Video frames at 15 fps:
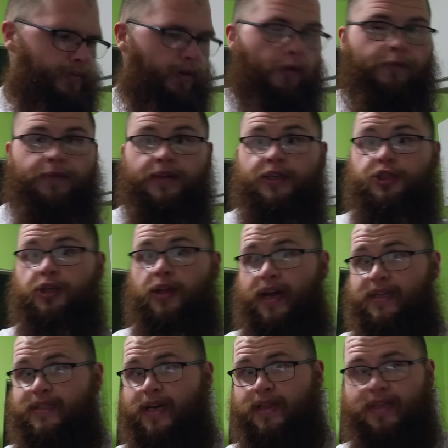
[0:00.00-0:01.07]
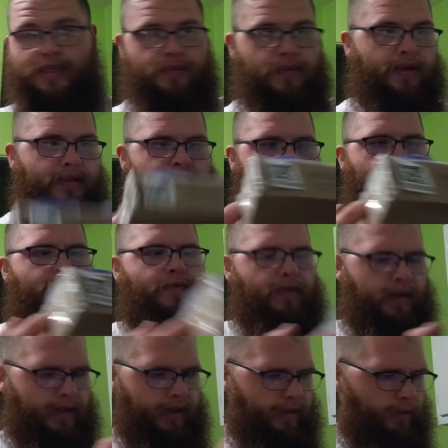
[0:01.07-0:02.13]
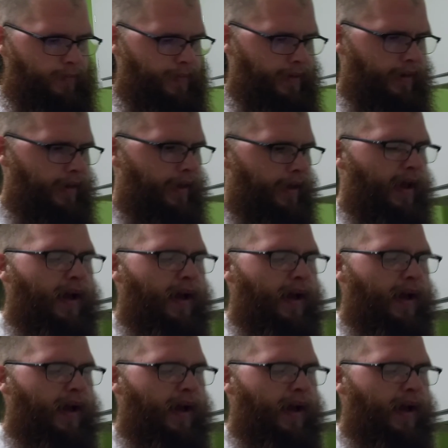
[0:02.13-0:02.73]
Hopefully July 10th is when they're tentatively going to open.